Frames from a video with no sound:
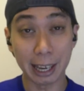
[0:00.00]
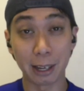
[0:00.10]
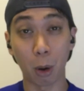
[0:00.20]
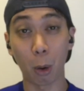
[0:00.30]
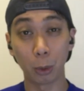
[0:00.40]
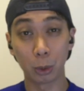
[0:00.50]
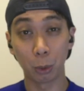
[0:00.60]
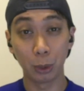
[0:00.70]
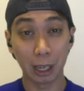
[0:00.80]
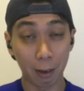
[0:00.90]
and also
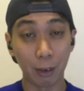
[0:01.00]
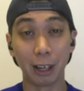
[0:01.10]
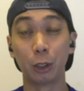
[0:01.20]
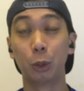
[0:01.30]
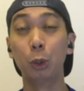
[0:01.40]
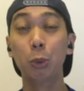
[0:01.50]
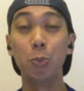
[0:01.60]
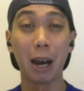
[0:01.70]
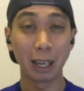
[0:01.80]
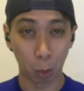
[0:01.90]
we have a good
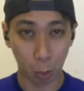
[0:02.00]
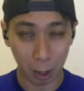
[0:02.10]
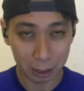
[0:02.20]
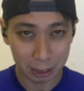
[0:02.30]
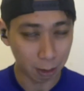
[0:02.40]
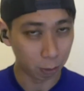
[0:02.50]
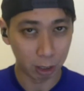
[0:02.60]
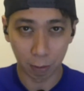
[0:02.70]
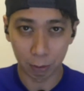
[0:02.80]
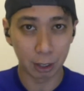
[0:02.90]
mic quality
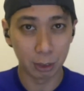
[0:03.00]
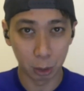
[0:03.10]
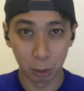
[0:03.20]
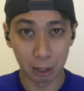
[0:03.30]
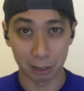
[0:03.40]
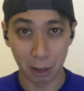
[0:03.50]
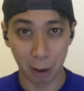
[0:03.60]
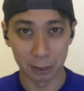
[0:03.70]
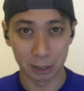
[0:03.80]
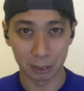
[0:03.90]
with a very good
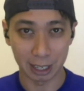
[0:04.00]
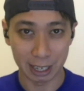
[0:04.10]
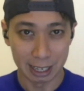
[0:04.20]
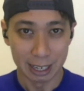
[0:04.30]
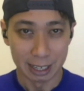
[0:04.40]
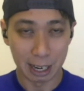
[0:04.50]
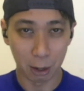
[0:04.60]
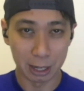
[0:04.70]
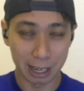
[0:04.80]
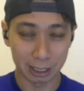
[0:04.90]
technology, okay?
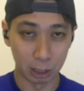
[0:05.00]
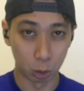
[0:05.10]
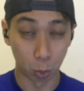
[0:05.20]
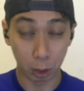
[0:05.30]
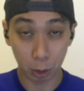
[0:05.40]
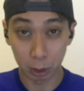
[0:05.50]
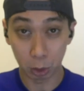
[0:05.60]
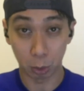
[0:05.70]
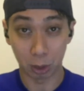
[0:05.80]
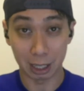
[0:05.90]
Now next is we're going
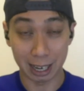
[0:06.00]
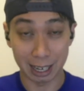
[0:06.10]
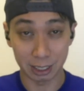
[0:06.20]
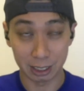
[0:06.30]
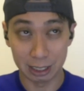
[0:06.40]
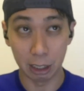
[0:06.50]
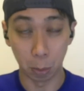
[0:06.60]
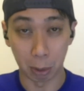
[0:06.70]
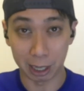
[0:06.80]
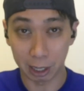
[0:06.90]
to test the
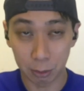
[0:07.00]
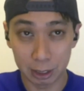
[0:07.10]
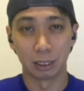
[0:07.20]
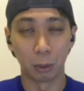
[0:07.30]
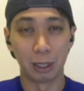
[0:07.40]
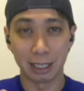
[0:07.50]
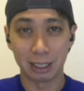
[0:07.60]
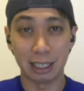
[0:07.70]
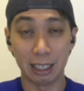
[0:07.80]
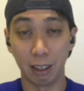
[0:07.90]
pairing. So
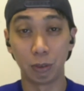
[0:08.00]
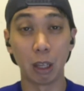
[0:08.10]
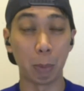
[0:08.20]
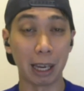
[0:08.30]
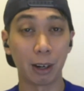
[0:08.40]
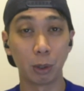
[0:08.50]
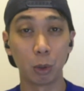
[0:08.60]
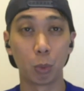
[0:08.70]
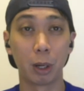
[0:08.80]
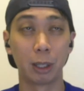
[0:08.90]
let's see if the
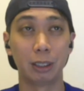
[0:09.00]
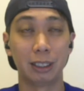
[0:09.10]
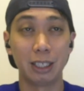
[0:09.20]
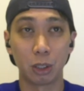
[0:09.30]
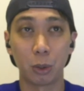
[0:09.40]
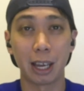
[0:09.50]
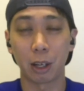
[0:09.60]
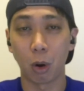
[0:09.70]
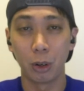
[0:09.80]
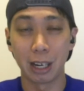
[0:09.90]
pairing will
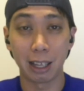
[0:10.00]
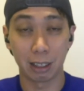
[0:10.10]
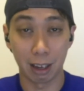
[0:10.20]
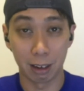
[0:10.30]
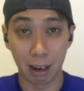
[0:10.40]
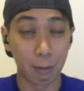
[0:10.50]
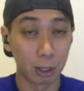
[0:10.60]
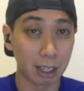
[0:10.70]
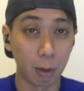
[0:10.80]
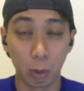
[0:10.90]
disconnect or not, and
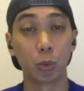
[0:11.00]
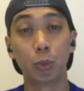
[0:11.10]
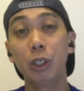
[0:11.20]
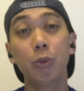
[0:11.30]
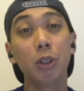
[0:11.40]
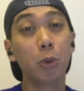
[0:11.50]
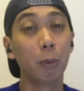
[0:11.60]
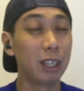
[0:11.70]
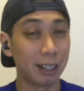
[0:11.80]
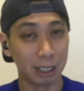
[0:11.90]
every time if we
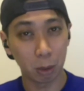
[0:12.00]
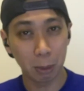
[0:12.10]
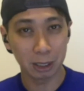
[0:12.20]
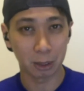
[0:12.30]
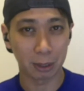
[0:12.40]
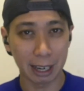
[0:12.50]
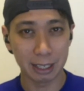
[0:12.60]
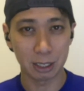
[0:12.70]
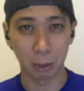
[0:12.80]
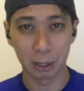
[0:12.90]
remove the earbuds, okay?
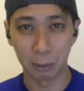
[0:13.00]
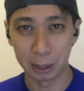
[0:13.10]
So here we